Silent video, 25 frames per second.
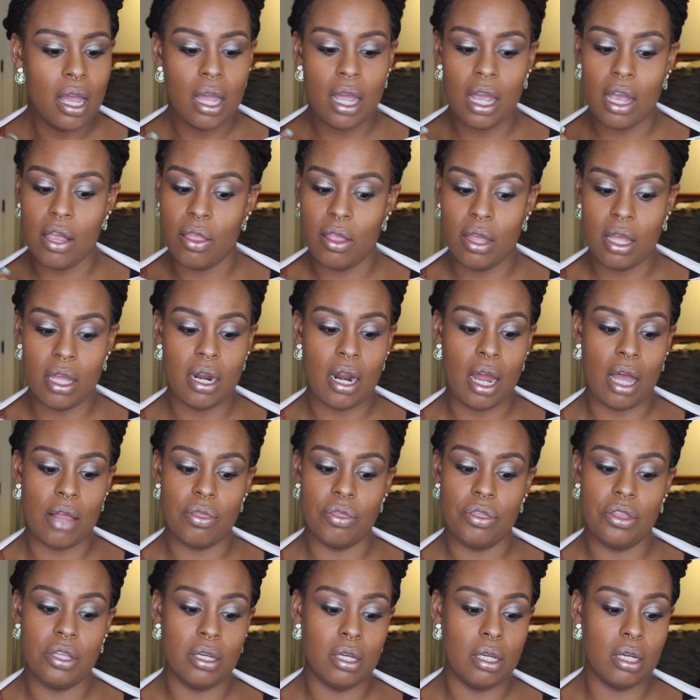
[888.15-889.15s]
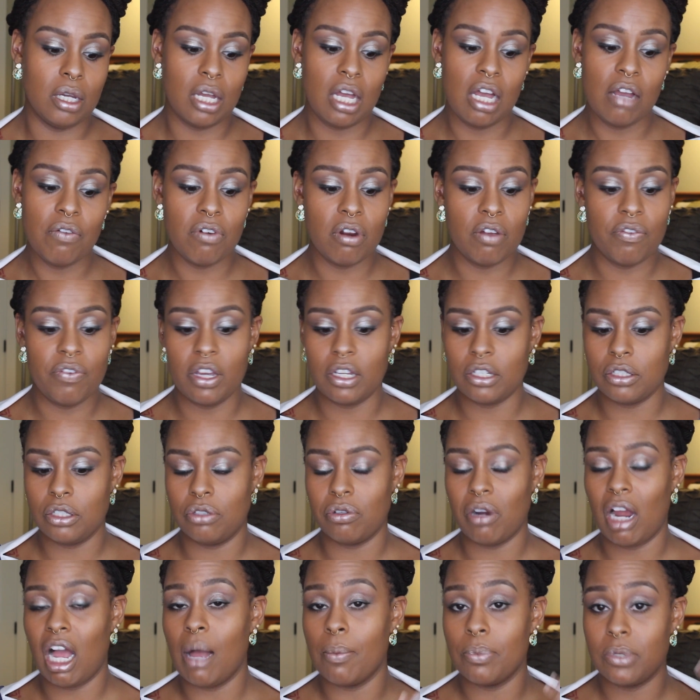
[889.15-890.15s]
And then the Cover FX
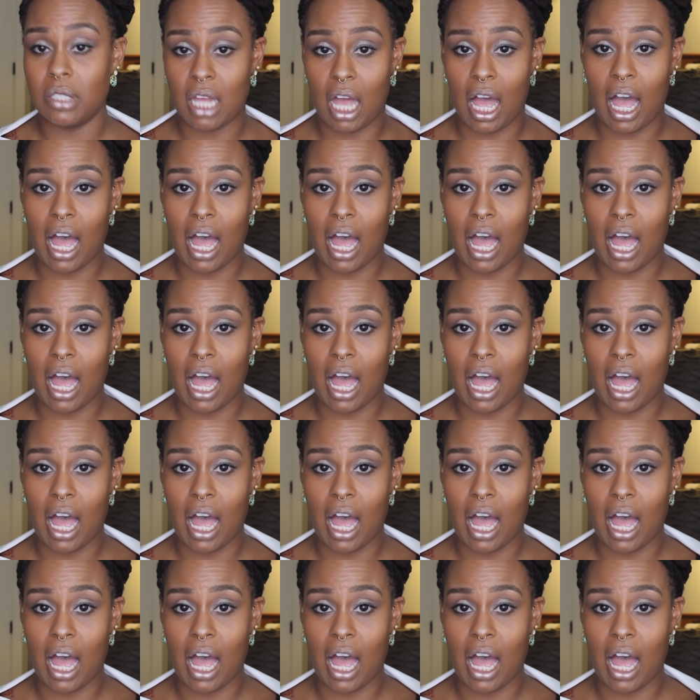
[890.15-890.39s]
drops.